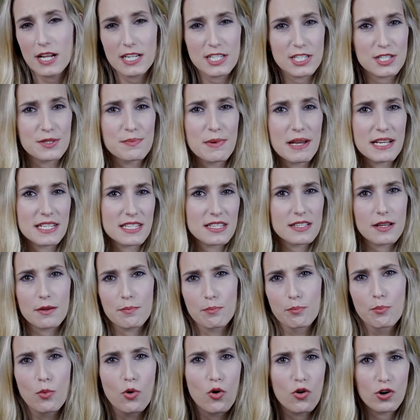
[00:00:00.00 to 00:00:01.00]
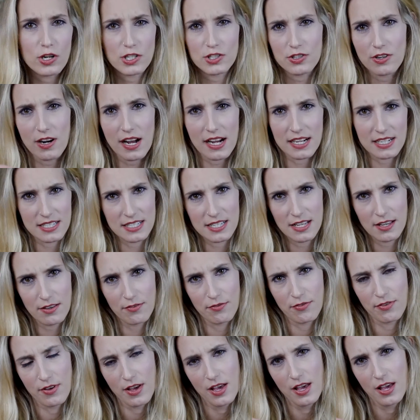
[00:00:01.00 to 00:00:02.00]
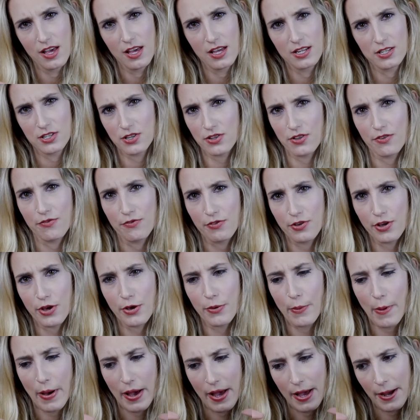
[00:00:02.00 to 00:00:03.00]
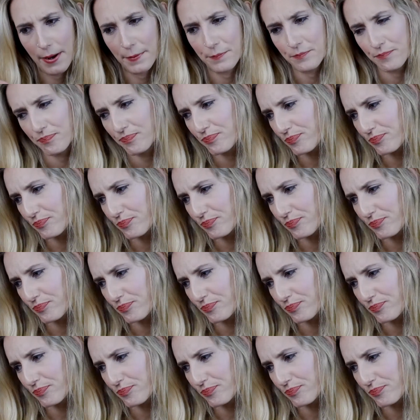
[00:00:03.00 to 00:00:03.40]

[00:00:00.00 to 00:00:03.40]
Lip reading: it just makes it more attractive to the viewer.